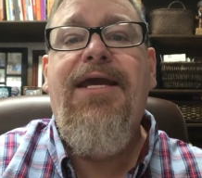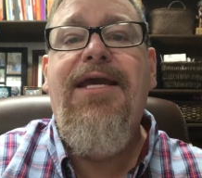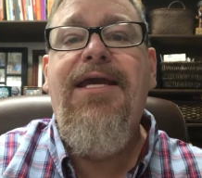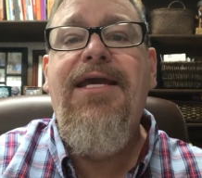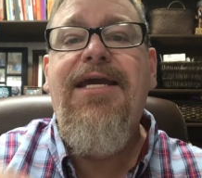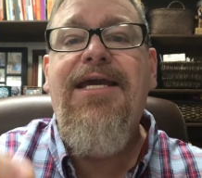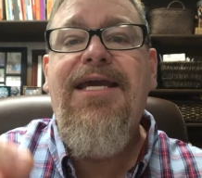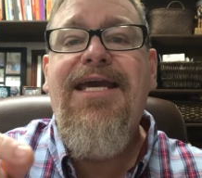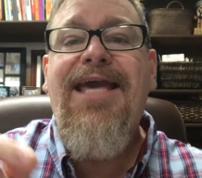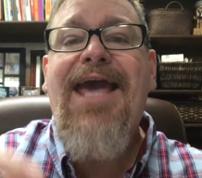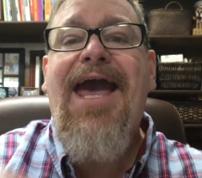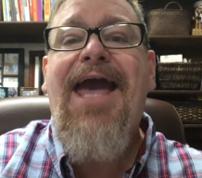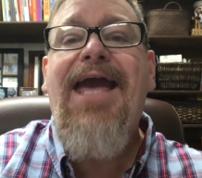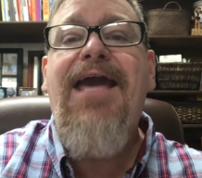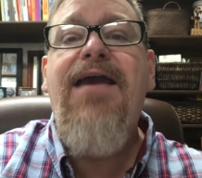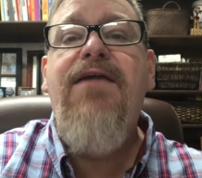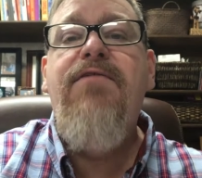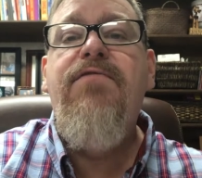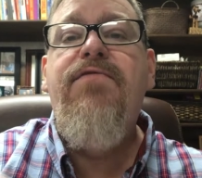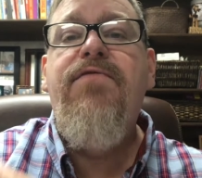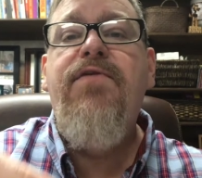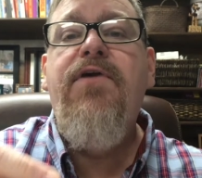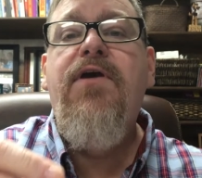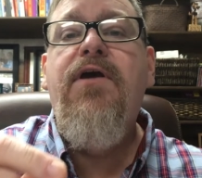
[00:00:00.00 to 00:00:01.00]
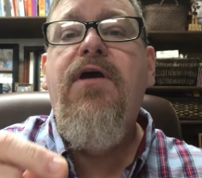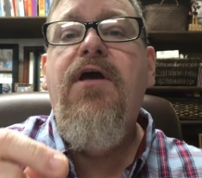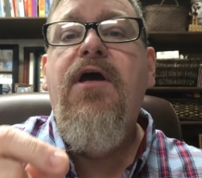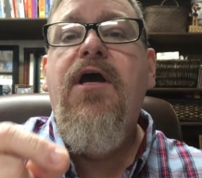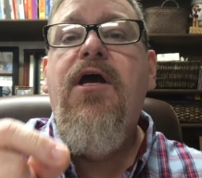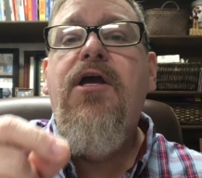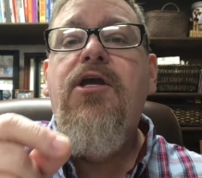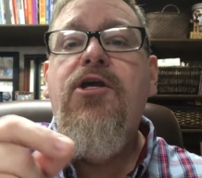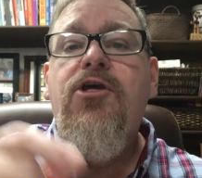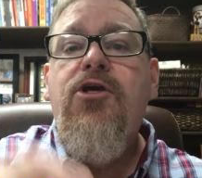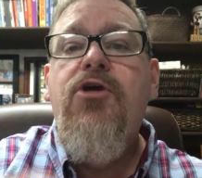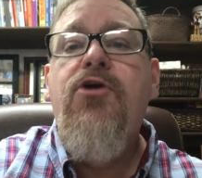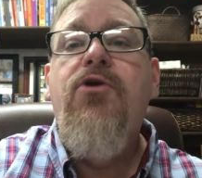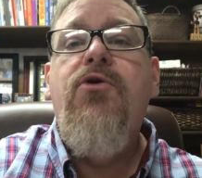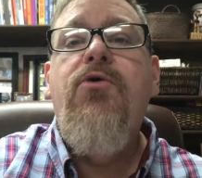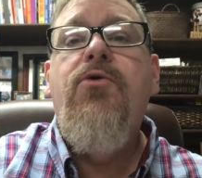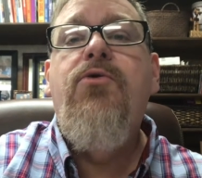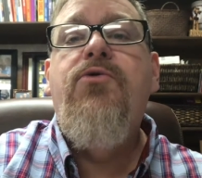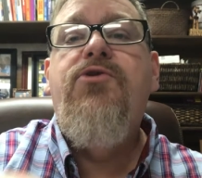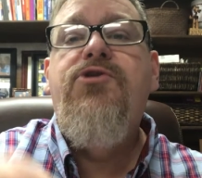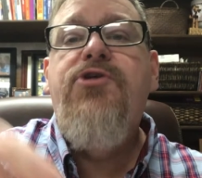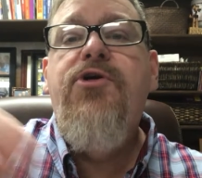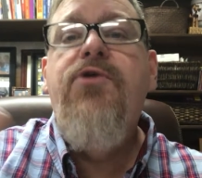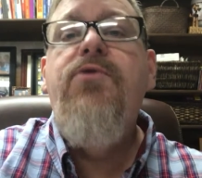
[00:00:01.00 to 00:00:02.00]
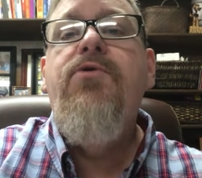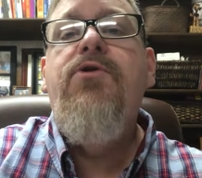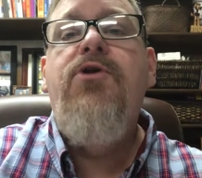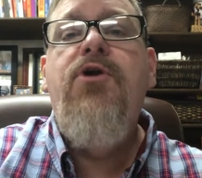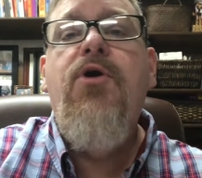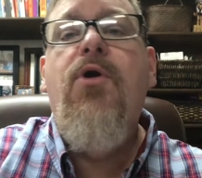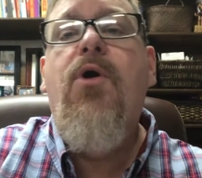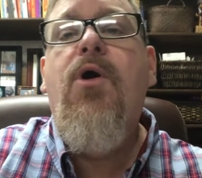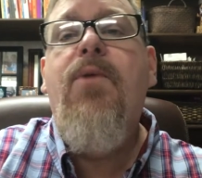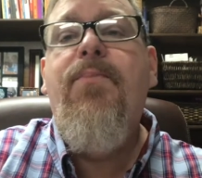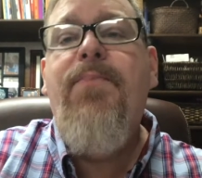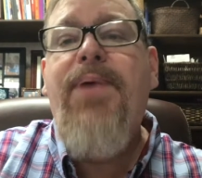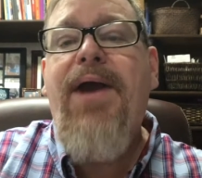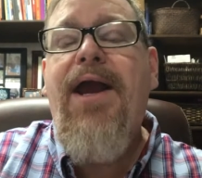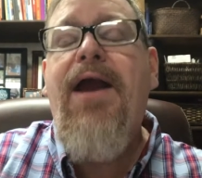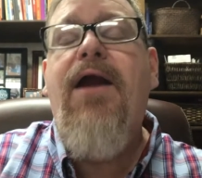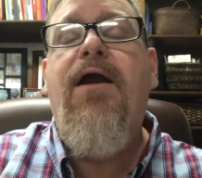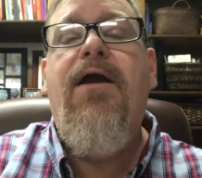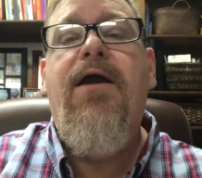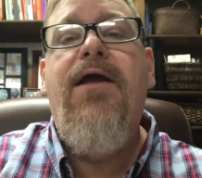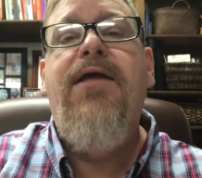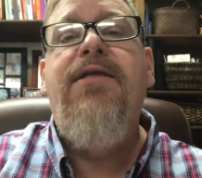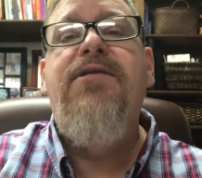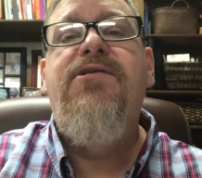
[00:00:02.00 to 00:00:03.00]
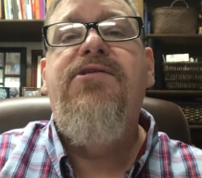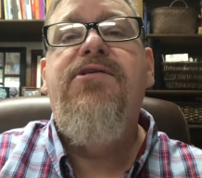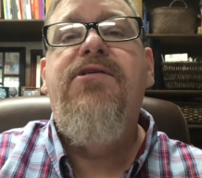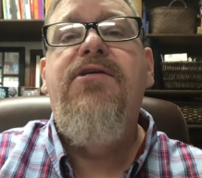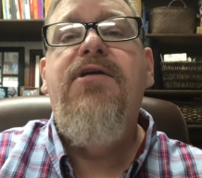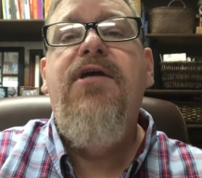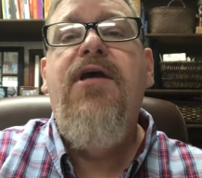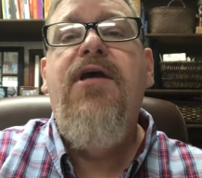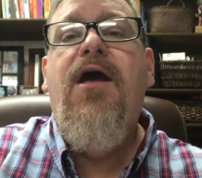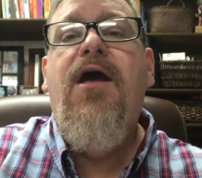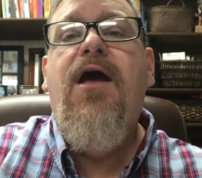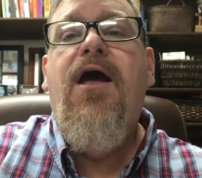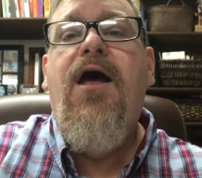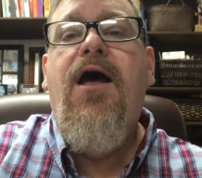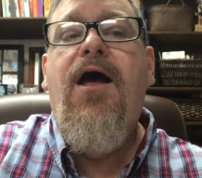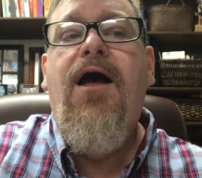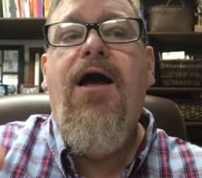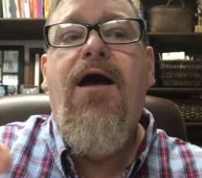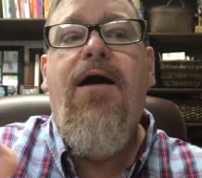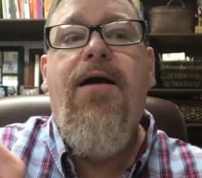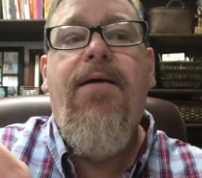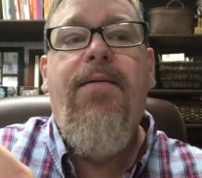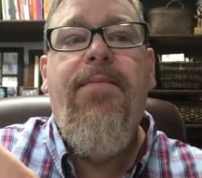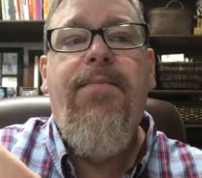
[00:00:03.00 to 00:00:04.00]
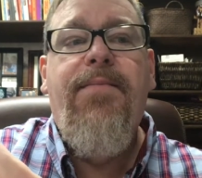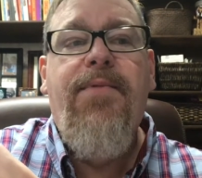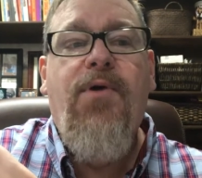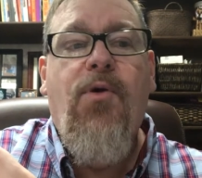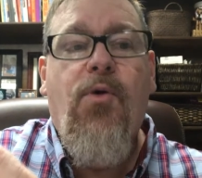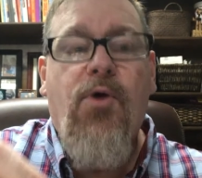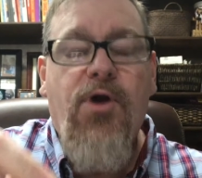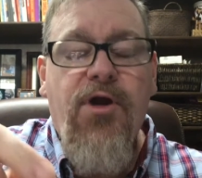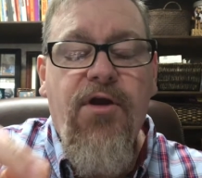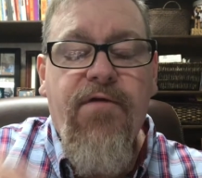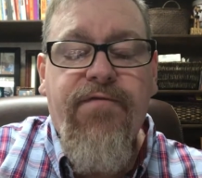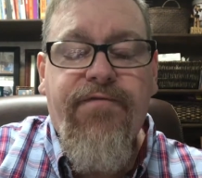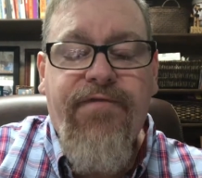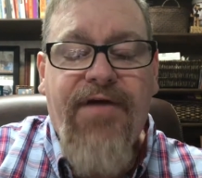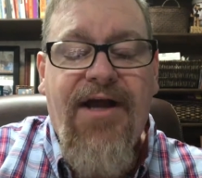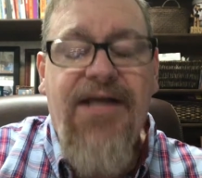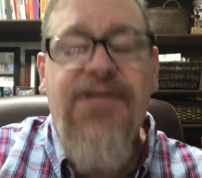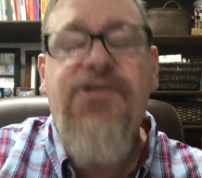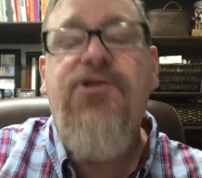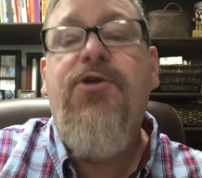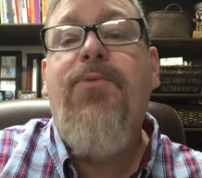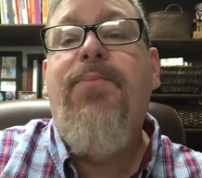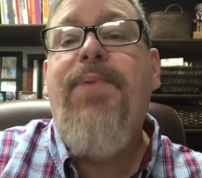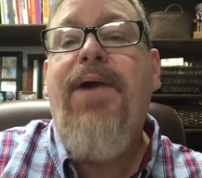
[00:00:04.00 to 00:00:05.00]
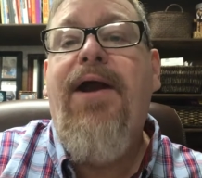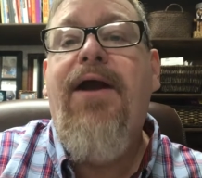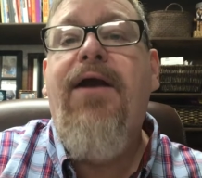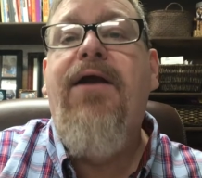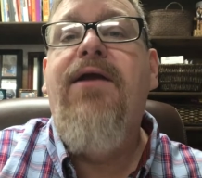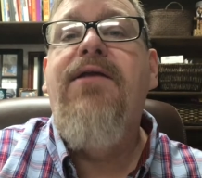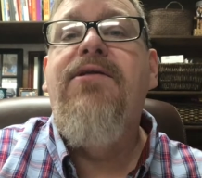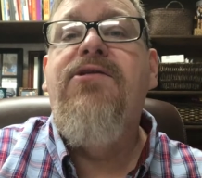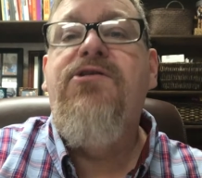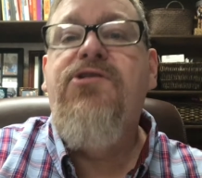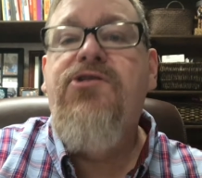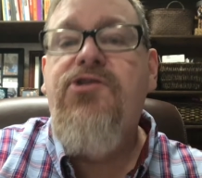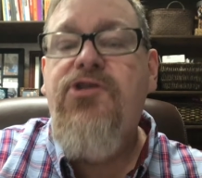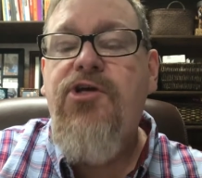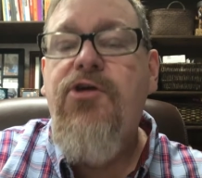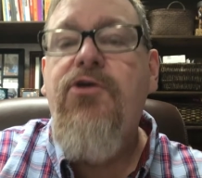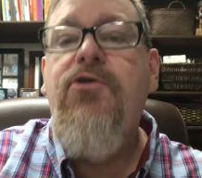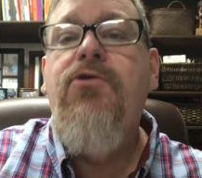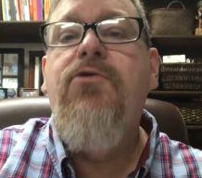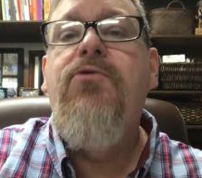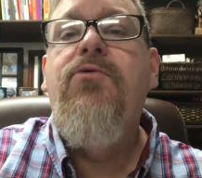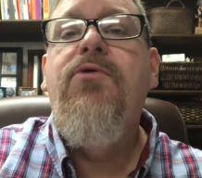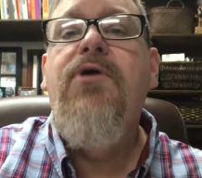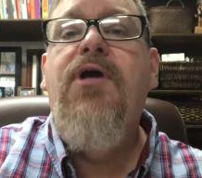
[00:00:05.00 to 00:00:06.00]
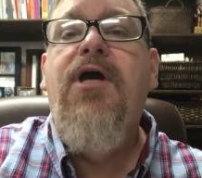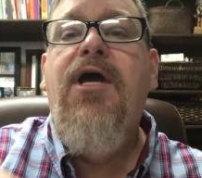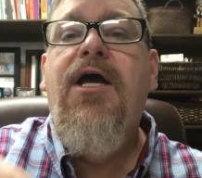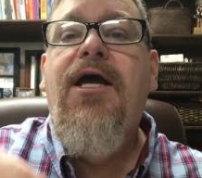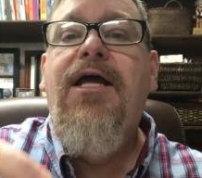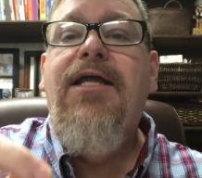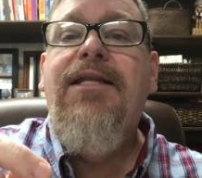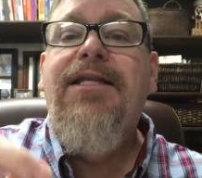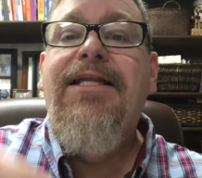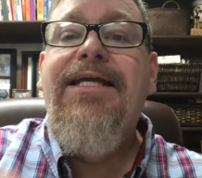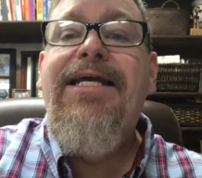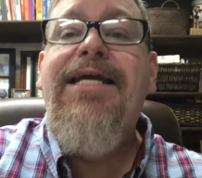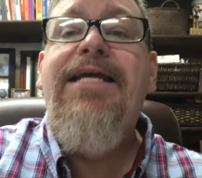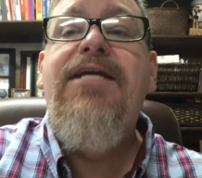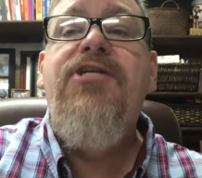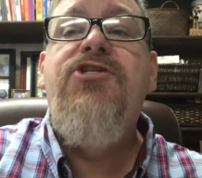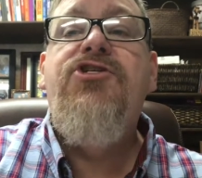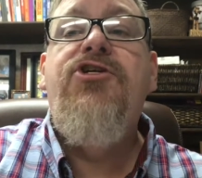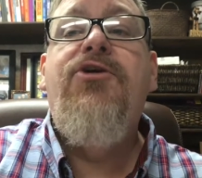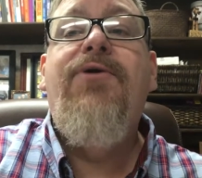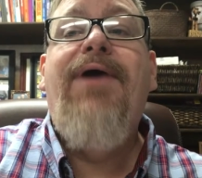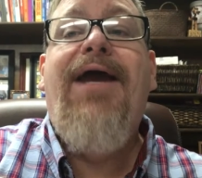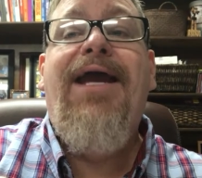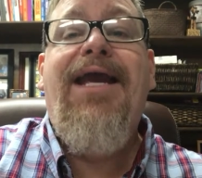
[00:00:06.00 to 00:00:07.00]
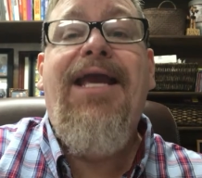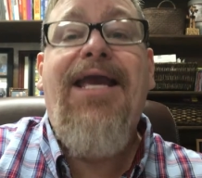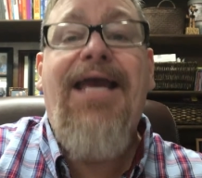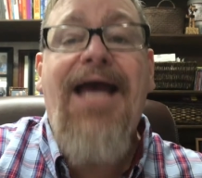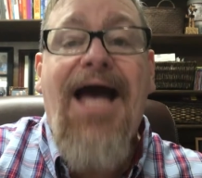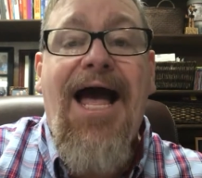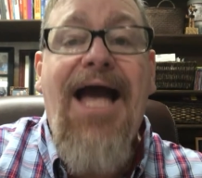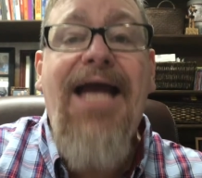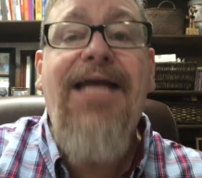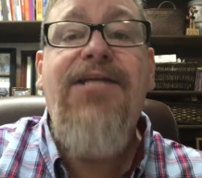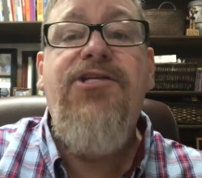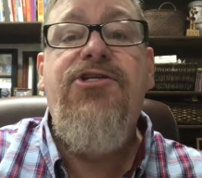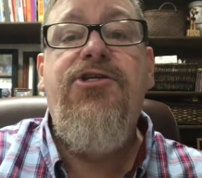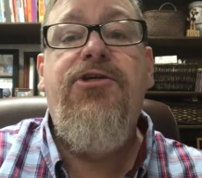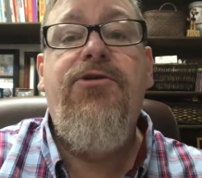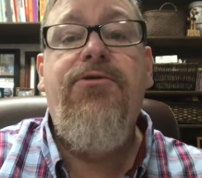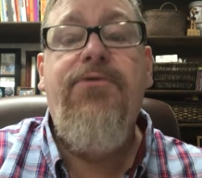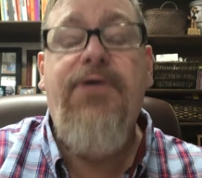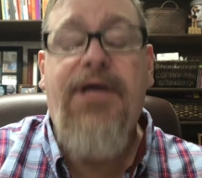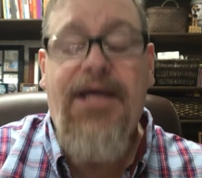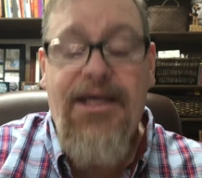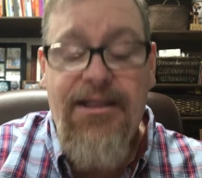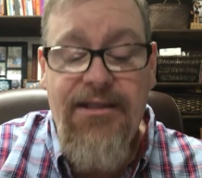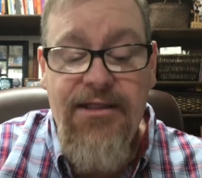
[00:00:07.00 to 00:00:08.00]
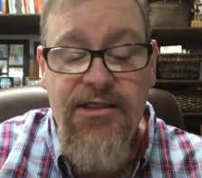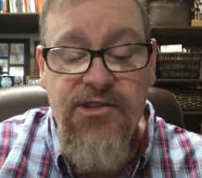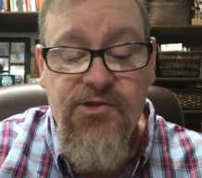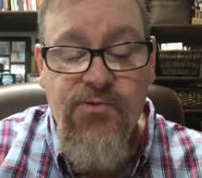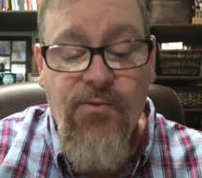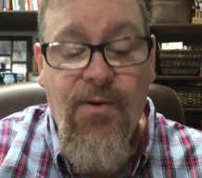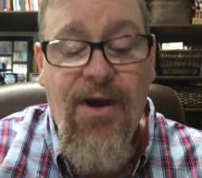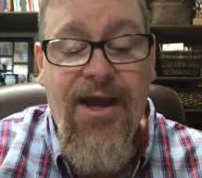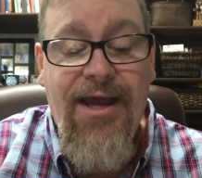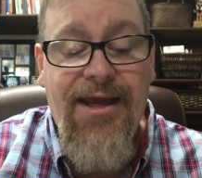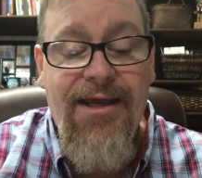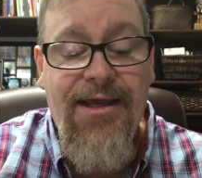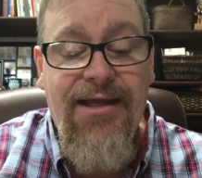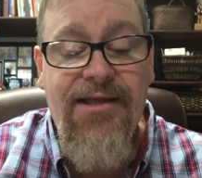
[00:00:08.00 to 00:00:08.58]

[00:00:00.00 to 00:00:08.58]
He gave you to your parents or your foster parents to lead you and guide you in this way.